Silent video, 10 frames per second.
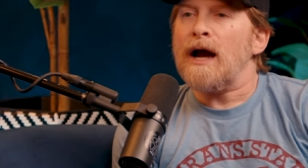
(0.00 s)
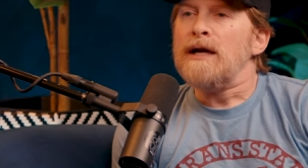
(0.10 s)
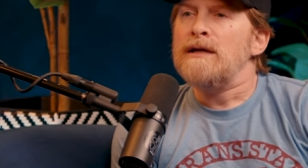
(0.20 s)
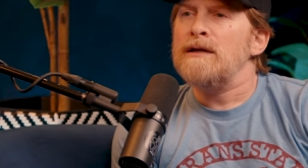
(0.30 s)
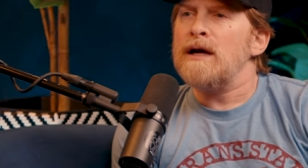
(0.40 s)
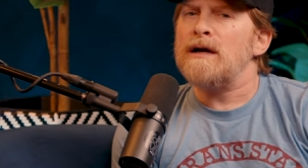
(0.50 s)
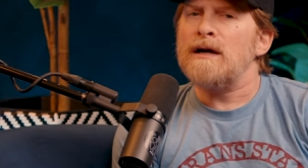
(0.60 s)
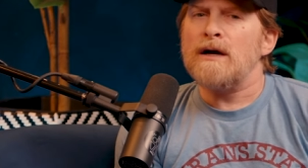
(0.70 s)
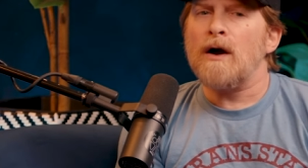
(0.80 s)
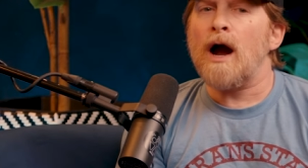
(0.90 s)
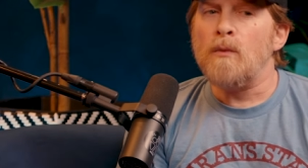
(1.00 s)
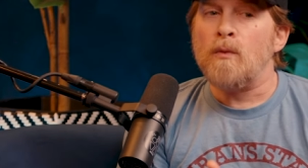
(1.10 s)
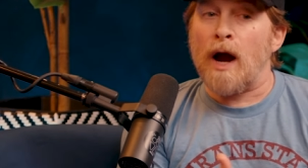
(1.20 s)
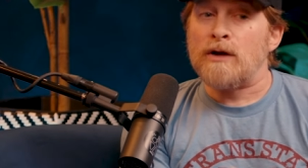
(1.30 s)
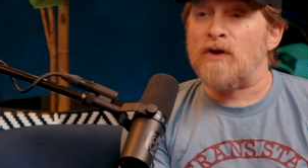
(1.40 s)
I uh, I,
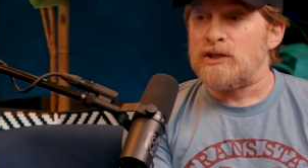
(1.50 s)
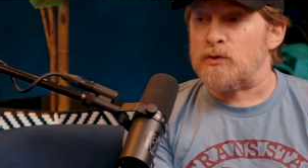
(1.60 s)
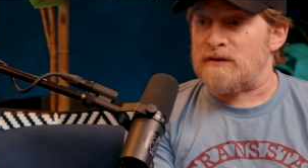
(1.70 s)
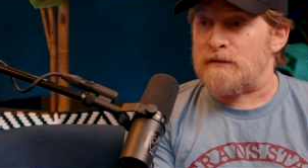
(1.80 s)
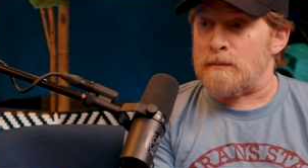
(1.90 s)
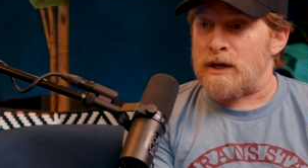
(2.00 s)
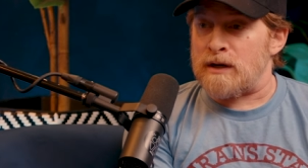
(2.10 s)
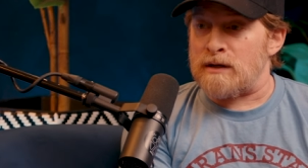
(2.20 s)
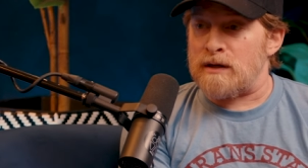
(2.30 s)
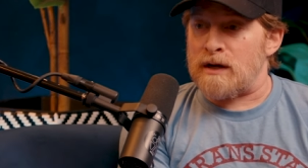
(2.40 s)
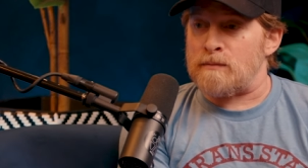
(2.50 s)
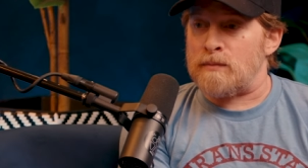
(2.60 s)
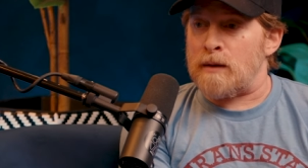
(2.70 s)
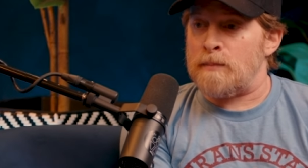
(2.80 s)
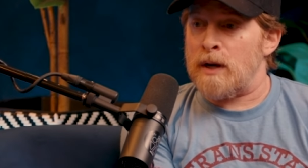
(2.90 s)
I, graduated from a, a,
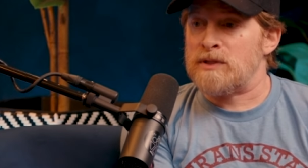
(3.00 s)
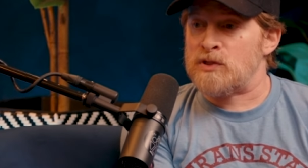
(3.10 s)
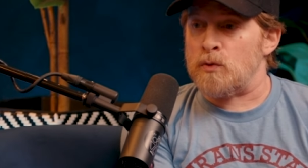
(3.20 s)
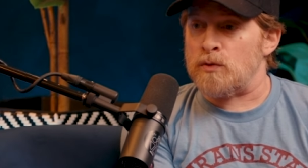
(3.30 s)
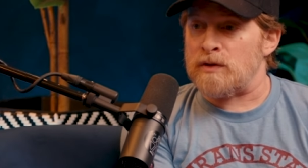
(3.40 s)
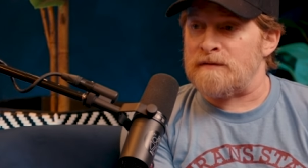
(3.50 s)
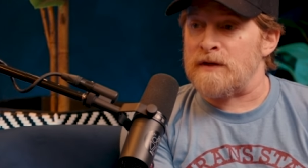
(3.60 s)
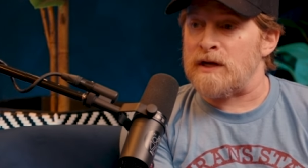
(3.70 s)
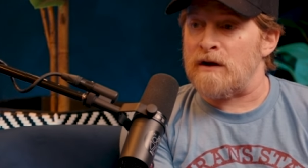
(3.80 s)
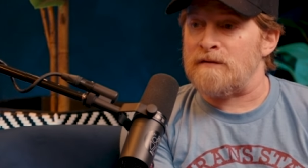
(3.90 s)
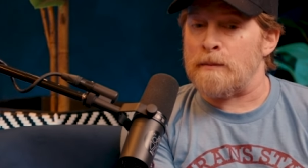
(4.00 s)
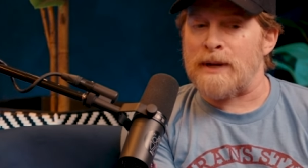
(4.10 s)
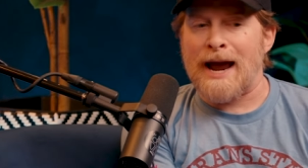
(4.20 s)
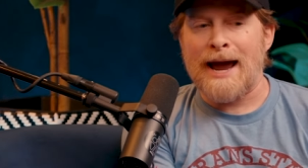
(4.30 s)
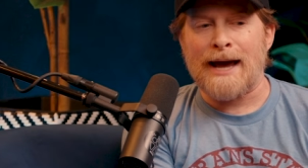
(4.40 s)
a, public school in Philadelphia, but
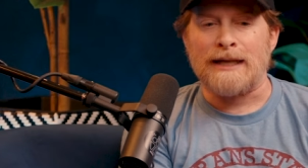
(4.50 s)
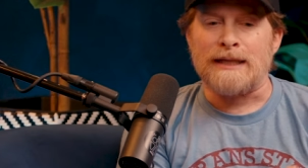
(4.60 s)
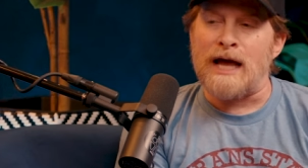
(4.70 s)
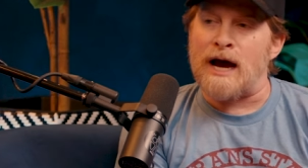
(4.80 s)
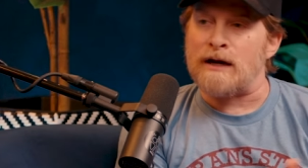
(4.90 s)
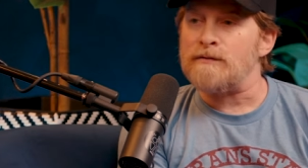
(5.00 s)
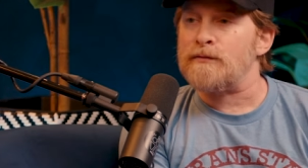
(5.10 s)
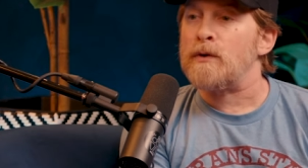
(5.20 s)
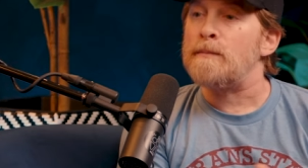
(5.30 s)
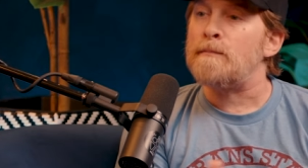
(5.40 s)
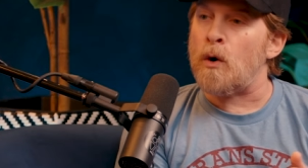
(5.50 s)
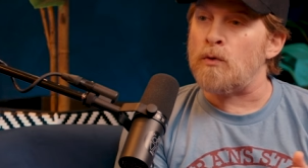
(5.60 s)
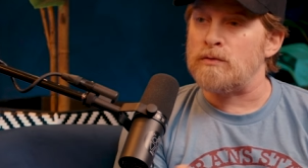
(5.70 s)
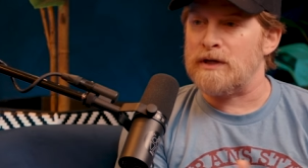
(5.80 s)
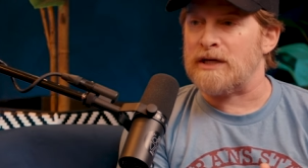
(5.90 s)
I had a lot of
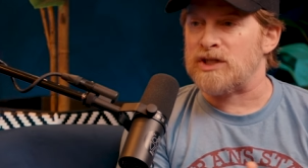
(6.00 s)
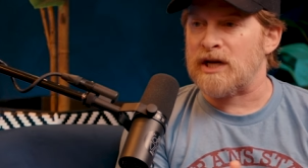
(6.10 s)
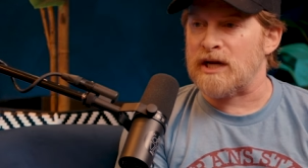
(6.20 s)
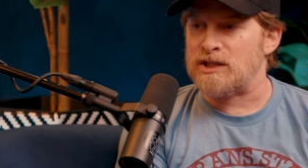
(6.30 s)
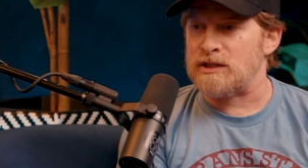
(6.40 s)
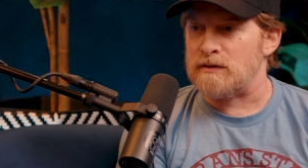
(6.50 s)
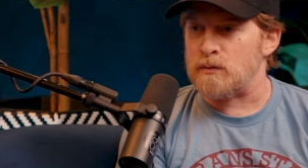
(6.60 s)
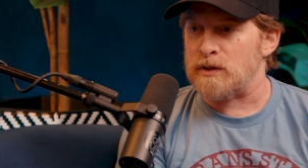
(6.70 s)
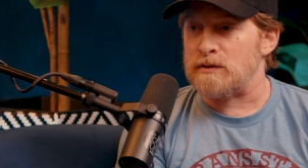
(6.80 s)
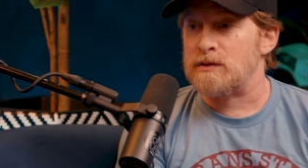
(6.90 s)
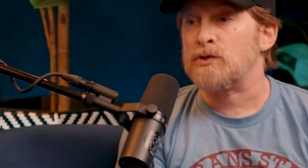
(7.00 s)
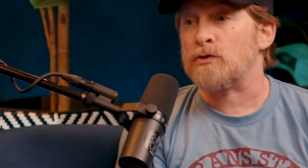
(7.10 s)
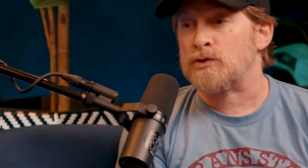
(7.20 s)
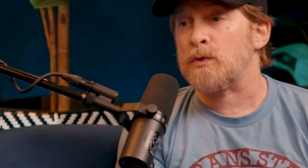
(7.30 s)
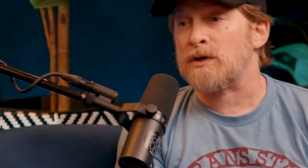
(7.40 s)
remote education with
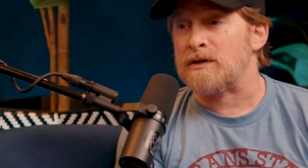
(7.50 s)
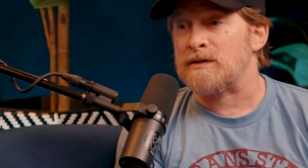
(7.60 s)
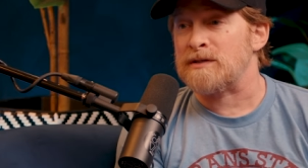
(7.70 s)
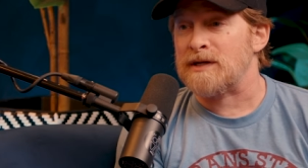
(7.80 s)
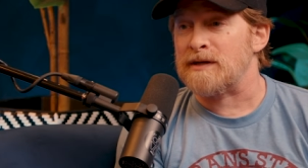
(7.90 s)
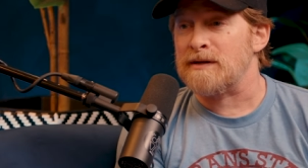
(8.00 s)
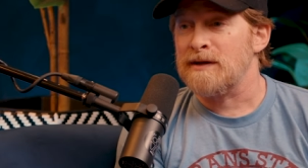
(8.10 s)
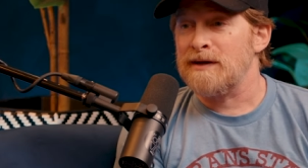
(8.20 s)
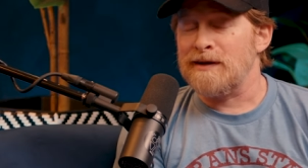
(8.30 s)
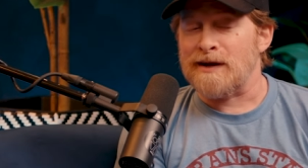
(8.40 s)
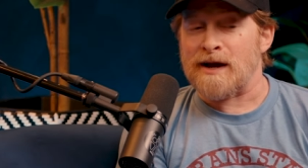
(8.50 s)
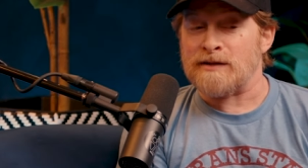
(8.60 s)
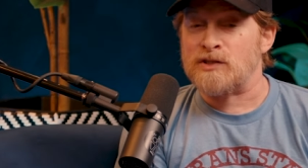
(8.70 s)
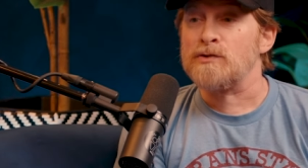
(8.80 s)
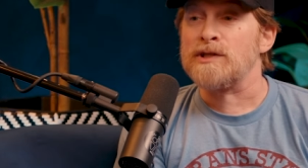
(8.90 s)
social workers and uh,
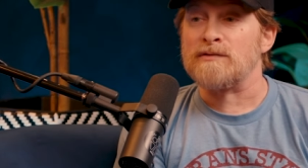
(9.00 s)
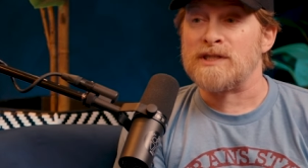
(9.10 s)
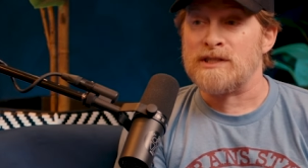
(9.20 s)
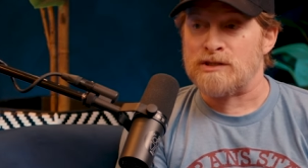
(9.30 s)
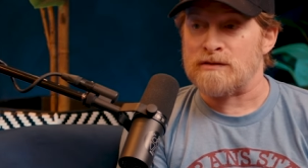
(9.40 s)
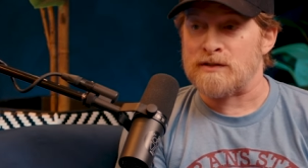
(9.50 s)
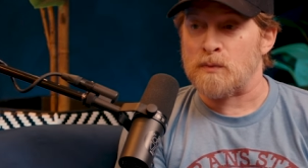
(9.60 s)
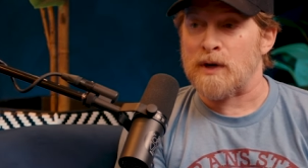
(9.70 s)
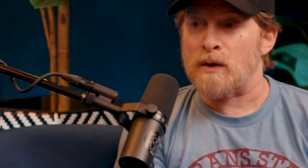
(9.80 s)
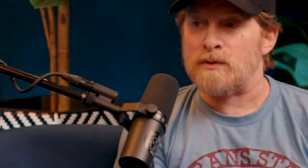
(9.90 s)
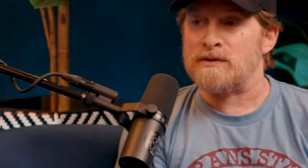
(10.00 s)
studio teachers when I mm-hmm.